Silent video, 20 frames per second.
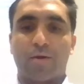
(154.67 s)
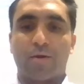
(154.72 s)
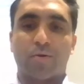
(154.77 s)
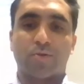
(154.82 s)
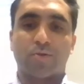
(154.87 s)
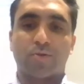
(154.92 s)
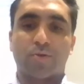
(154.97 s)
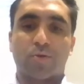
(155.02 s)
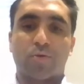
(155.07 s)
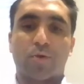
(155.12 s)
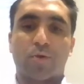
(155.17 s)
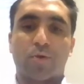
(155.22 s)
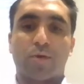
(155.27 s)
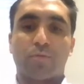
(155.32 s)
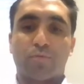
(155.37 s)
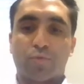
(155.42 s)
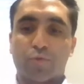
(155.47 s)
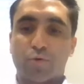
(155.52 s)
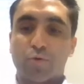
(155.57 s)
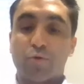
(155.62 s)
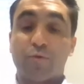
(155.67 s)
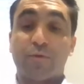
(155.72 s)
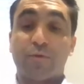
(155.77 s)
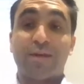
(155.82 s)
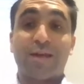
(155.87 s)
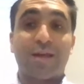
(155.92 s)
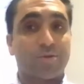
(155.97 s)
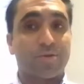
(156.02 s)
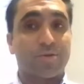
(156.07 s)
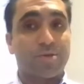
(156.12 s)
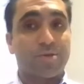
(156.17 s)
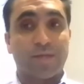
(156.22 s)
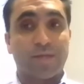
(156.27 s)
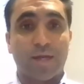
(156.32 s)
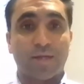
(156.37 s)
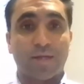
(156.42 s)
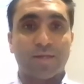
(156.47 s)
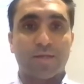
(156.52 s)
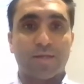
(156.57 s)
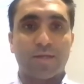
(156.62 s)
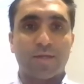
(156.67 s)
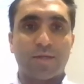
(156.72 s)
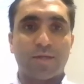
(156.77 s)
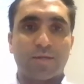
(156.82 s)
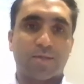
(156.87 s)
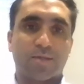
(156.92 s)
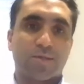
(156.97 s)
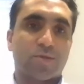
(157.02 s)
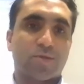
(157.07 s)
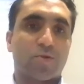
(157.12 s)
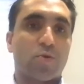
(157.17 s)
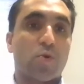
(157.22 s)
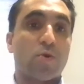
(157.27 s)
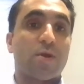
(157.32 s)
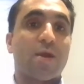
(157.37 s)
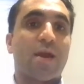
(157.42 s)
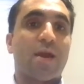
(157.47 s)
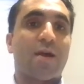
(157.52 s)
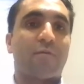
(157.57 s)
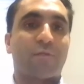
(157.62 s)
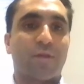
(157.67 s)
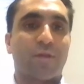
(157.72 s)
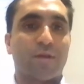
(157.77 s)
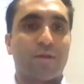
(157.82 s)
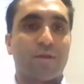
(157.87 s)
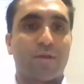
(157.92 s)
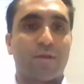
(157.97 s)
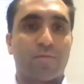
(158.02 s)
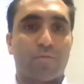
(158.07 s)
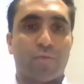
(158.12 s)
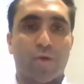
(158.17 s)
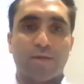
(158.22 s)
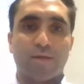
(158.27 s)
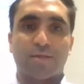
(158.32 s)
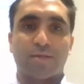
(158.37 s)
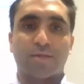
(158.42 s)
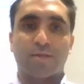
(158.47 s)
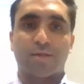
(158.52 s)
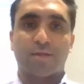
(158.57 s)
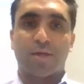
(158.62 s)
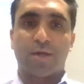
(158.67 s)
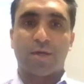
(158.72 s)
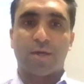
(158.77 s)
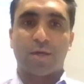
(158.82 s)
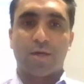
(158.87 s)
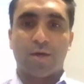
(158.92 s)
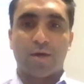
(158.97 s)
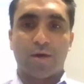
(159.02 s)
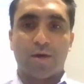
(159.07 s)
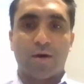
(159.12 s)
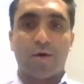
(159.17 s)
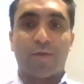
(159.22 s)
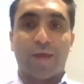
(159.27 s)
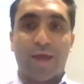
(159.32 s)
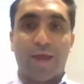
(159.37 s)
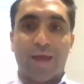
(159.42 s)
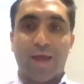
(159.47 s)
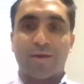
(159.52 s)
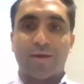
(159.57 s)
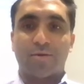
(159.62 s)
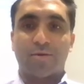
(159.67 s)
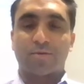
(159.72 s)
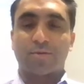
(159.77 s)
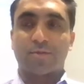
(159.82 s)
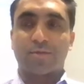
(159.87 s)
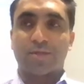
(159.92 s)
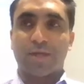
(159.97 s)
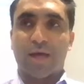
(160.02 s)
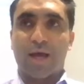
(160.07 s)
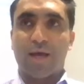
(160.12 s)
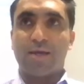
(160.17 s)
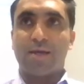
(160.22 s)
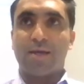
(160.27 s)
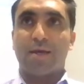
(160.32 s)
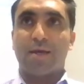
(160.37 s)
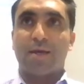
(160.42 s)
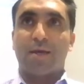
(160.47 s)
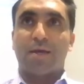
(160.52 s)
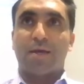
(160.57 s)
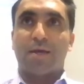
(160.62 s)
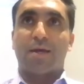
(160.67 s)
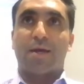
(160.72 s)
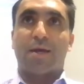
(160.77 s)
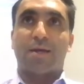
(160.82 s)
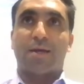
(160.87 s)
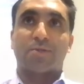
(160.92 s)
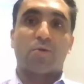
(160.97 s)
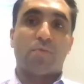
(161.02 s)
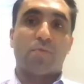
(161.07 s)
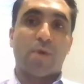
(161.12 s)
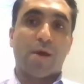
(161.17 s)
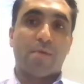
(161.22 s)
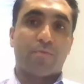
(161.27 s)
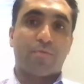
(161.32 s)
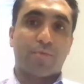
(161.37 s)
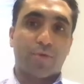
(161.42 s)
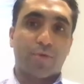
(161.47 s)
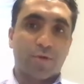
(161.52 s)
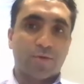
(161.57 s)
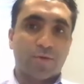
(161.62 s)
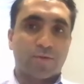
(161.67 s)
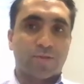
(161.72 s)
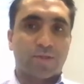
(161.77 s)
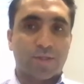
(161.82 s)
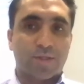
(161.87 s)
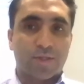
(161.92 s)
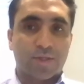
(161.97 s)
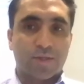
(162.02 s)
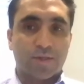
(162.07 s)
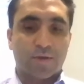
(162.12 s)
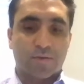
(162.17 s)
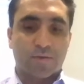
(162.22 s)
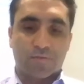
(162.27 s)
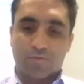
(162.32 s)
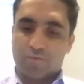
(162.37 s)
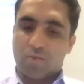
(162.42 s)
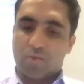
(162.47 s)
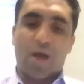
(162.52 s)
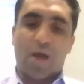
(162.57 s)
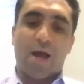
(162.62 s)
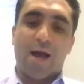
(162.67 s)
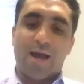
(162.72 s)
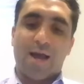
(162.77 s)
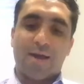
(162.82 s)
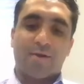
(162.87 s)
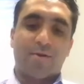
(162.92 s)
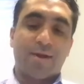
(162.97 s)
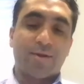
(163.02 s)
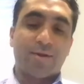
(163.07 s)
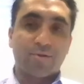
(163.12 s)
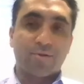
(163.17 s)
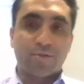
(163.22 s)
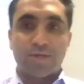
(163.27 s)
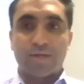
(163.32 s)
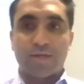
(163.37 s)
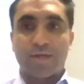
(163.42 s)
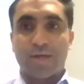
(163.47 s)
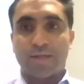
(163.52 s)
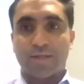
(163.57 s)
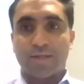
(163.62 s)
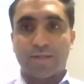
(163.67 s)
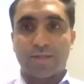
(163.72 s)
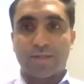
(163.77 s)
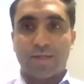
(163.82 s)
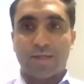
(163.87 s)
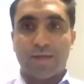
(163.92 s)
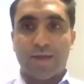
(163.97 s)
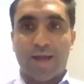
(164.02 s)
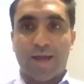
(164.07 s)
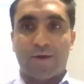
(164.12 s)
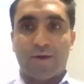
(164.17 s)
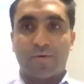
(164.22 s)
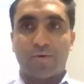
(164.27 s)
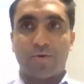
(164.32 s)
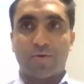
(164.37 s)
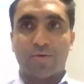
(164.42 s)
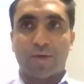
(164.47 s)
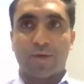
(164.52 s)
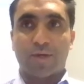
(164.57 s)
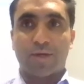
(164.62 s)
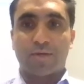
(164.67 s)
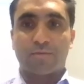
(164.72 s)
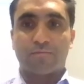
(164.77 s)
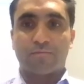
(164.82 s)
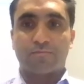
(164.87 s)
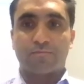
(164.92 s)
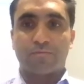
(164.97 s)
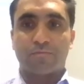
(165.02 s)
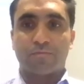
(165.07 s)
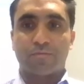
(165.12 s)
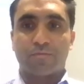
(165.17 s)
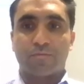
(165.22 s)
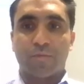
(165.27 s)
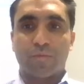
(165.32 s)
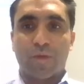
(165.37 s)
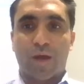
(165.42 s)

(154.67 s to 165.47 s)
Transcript: and also improve the energy density since you already have lithium present on the anode side. And so by producing higher energy density, now you can